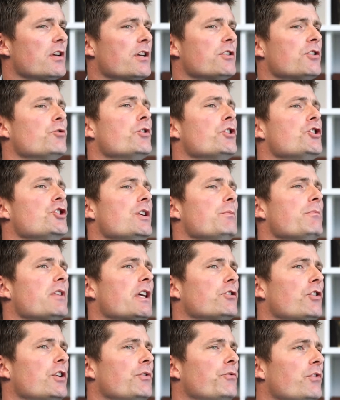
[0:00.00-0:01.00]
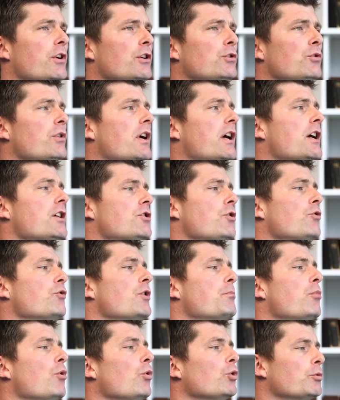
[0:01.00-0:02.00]
has a regime that's referred to as
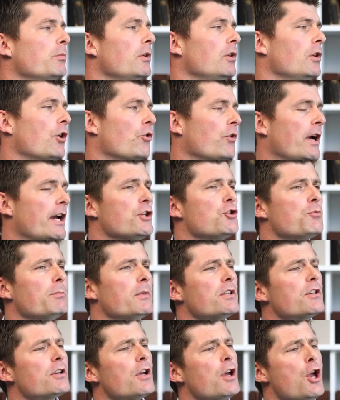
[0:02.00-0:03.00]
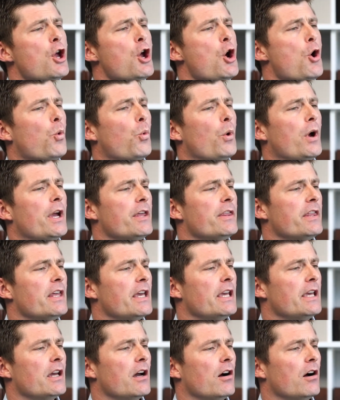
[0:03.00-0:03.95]
reportable arrangements, where there